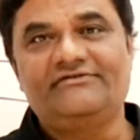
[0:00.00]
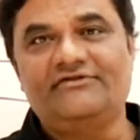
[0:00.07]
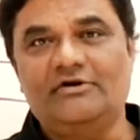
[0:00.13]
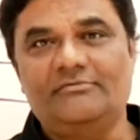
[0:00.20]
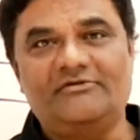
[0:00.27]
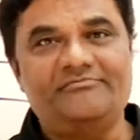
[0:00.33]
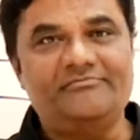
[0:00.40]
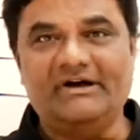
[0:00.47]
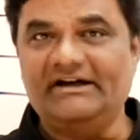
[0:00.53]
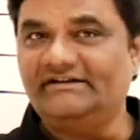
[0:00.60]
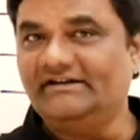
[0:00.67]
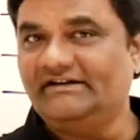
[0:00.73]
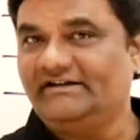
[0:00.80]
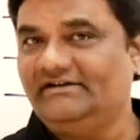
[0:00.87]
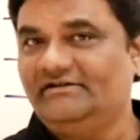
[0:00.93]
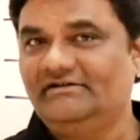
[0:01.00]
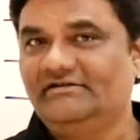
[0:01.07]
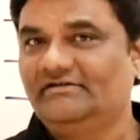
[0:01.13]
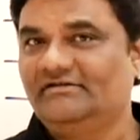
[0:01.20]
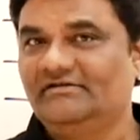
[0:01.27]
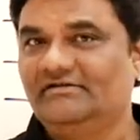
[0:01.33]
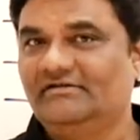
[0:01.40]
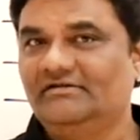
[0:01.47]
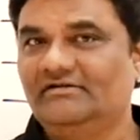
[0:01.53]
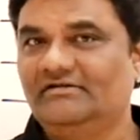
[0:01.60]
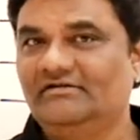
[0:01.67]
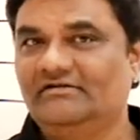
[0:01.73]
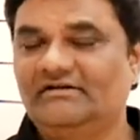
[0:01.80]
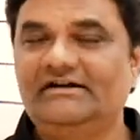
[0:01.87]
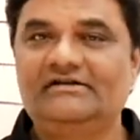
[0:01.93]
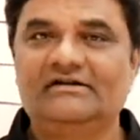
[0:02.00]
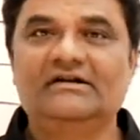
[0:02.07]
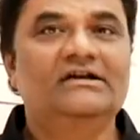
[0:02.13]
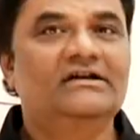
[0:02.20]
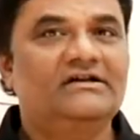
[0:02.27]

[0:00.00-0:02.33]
in the form of binary, right?